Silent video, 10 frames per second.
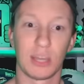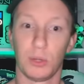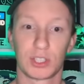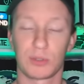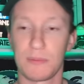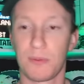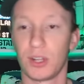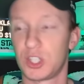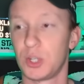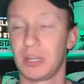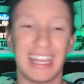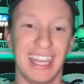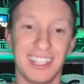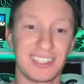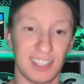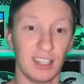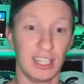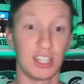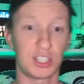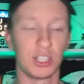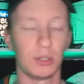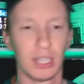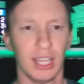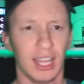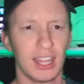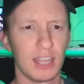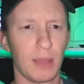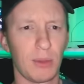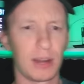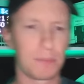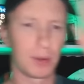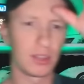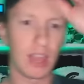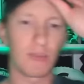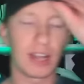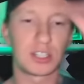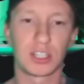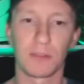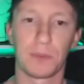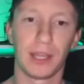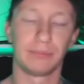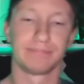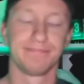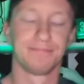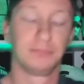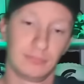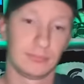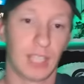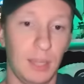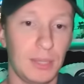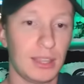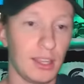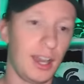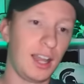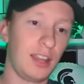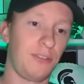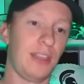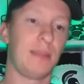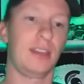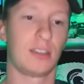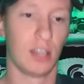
that well, three point shooting is an issue, that you might want to burn that red shirt. But I'm not the Hall of Fame head